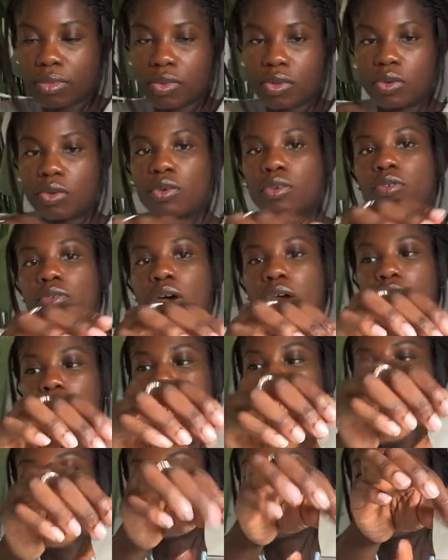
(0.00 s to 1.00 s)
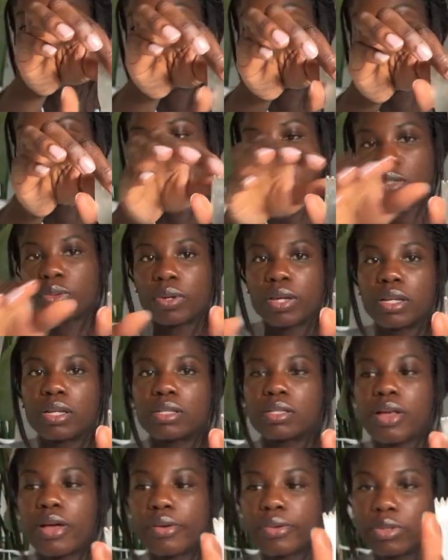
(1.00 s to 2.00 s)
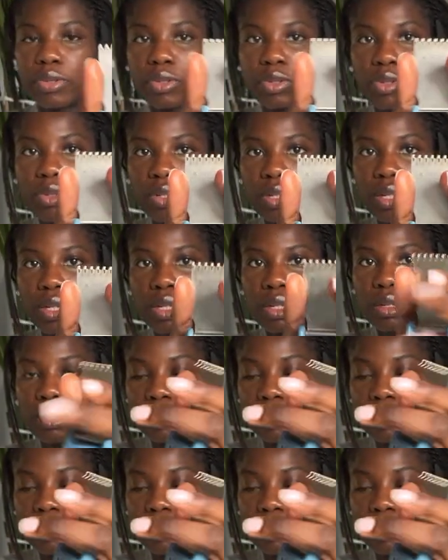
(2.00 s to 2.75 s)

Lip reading: or rather this way is how I was using it.